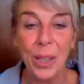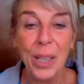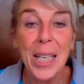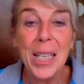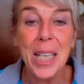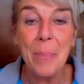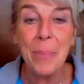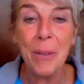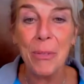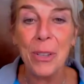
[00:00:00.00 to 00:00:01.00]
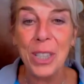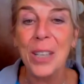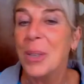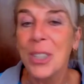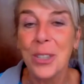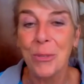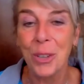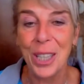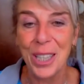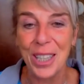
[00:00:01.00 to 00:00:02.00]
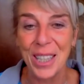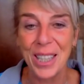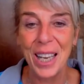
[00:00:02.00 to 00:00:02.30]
like sepia for sea creatures, for instance.